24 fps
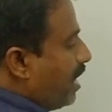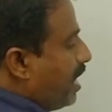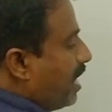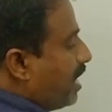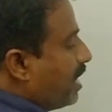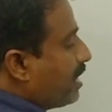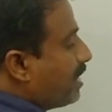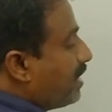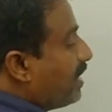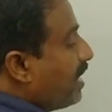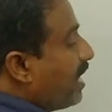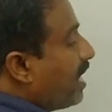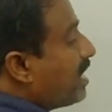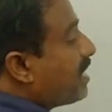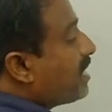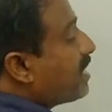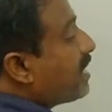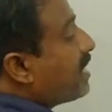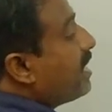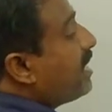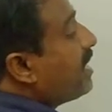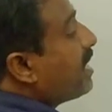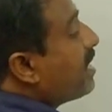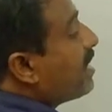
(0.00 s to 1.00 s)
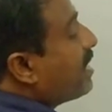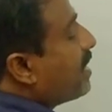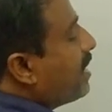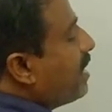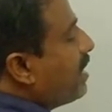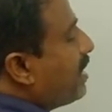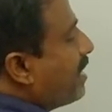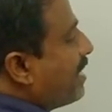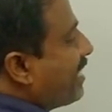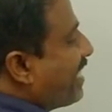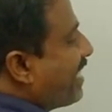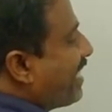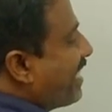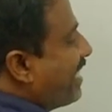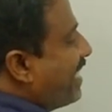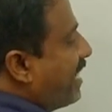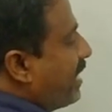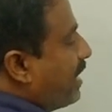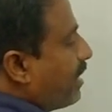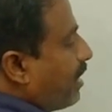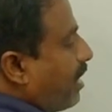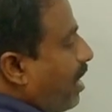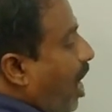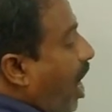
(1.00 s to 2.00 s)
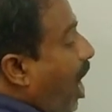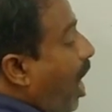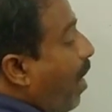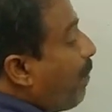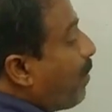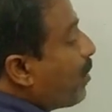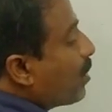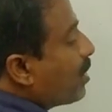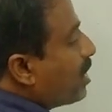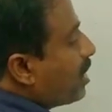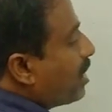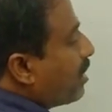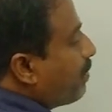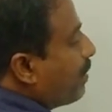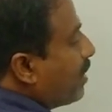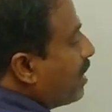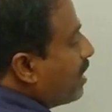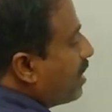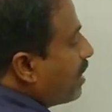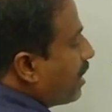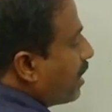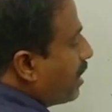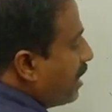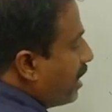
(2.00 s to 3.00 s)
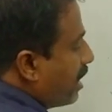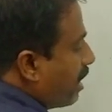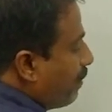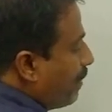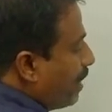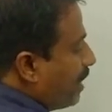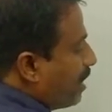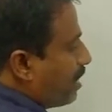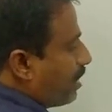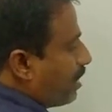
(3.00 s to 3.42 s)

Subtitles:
Sales returns is credit. Opposite means debit.